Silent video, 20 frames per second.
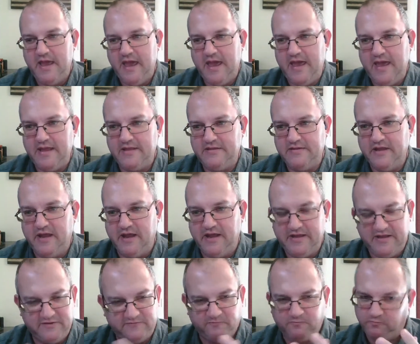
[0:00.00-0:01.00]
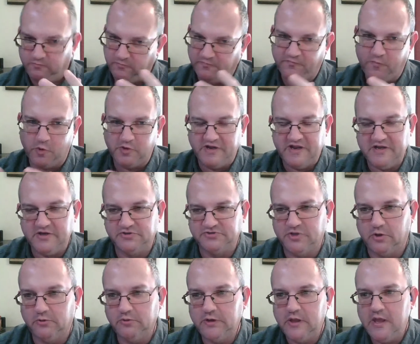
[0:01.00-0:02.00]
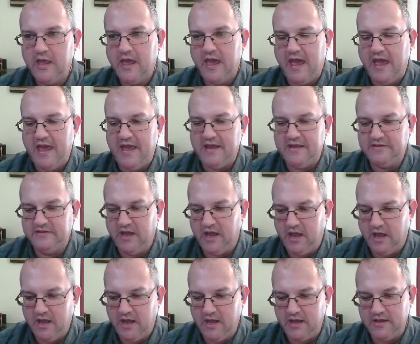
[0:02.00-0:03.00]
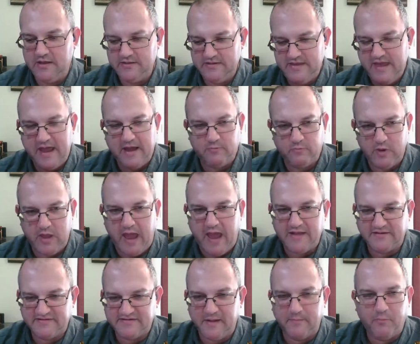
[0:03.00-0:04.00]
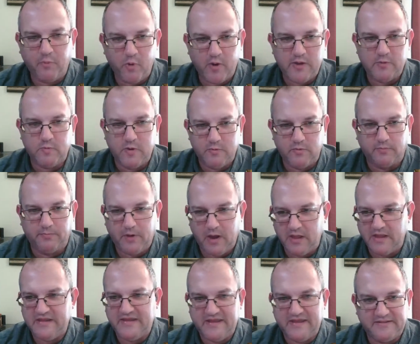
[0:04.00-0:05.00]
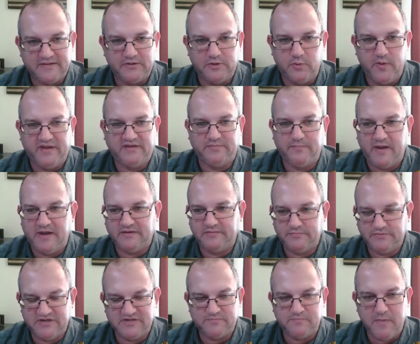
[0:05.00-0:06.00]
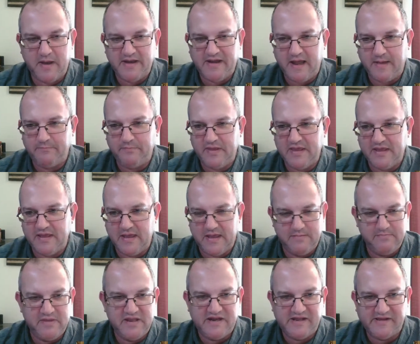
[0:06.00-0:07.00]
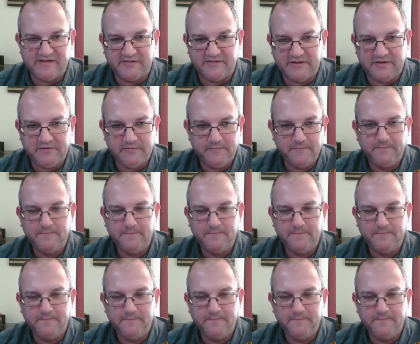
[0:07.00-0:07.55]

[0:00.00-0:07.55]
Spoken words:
and he's 14 years old. And at some point we will probably get the new Xbox. Just might not be immediately.